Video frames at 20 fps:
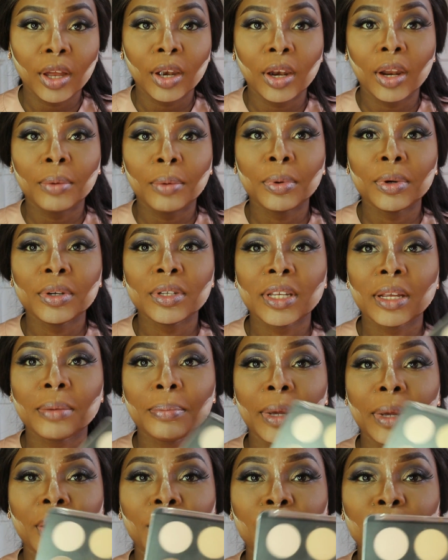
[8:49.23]
I'm going to set
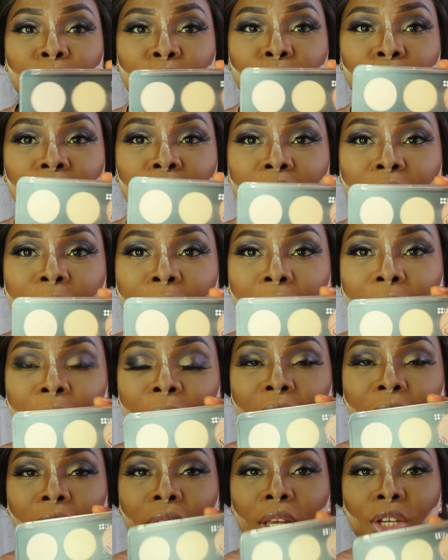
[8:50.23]
my contour using my
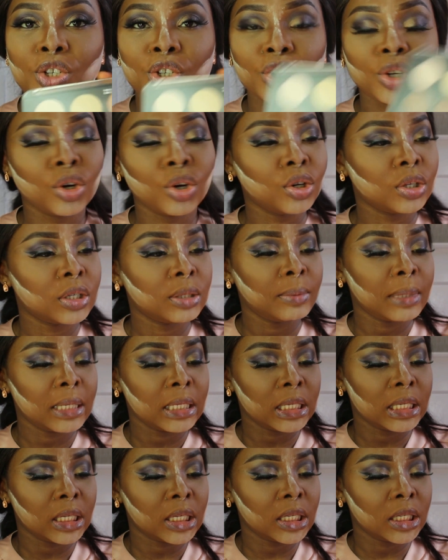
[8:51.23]
BH
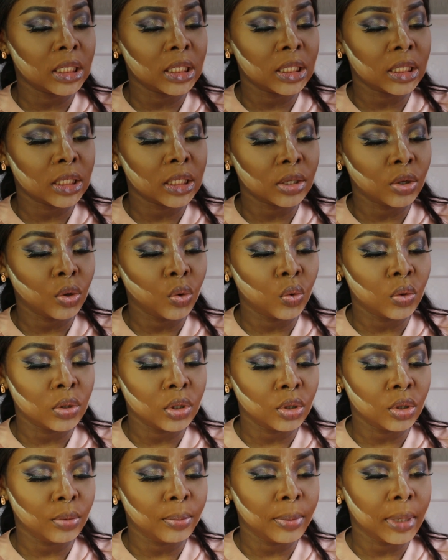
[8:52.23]
Cosmetics
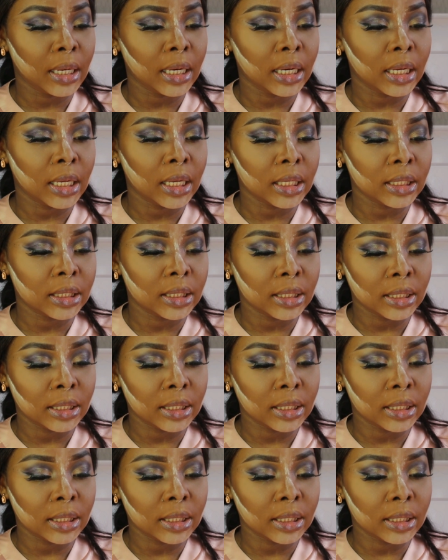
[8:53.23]
contour palette.